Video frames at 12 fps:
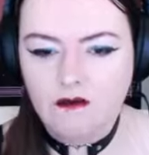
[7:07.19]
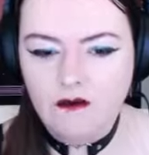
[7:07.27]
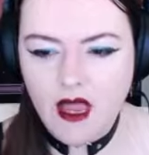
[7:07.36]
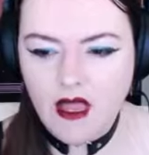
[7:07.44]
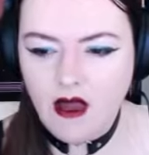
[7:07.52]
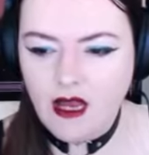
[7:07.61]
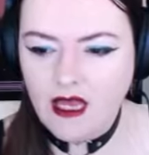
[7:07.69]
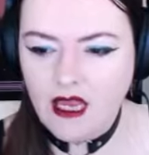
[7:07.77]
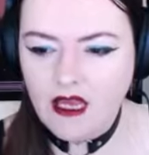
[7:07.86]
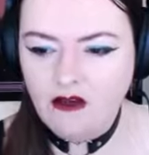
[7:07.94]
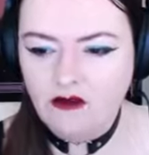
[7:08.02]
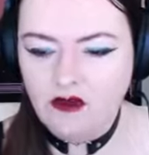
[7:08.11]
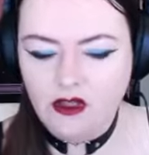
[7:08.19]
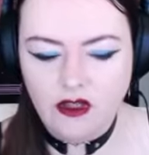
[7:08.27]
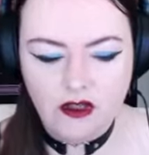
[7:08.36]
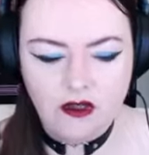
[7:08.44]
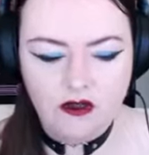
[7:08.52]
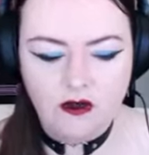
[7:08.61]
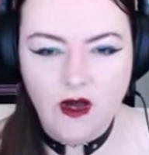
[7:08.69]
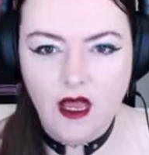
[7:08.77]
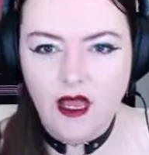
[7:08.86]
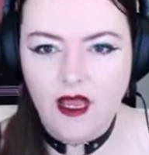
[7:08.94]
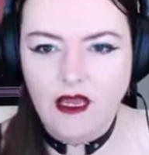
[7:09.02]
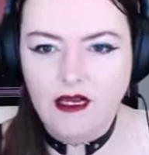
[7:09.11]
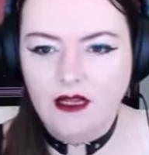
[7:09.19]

May I interest you in